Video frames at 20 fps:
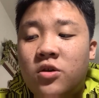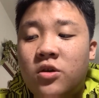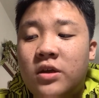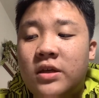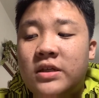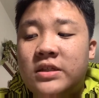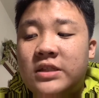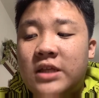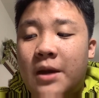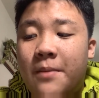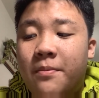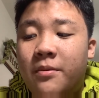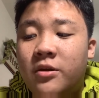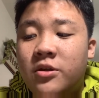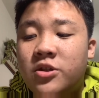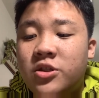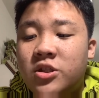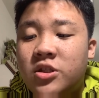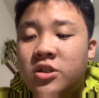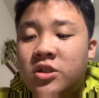
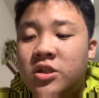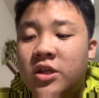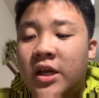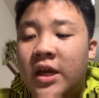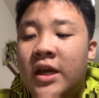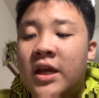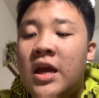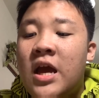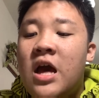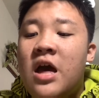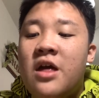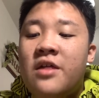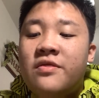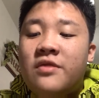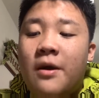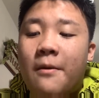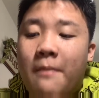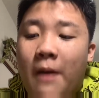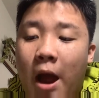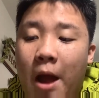establishing
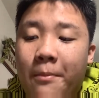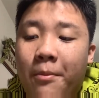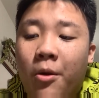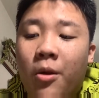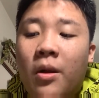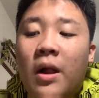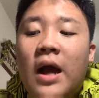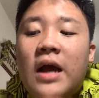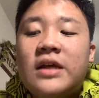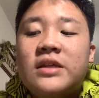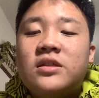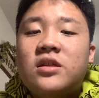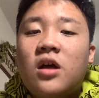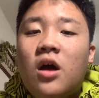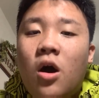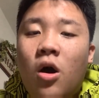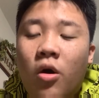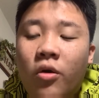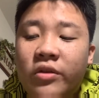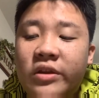the Bible as the
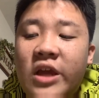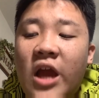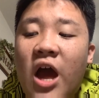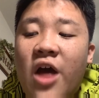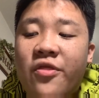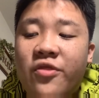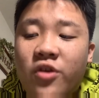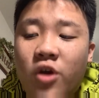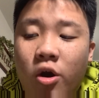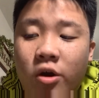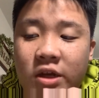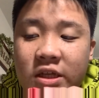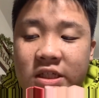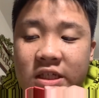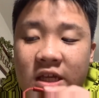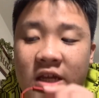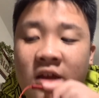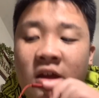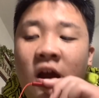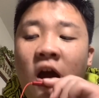only
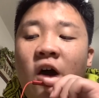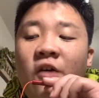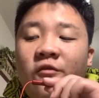authority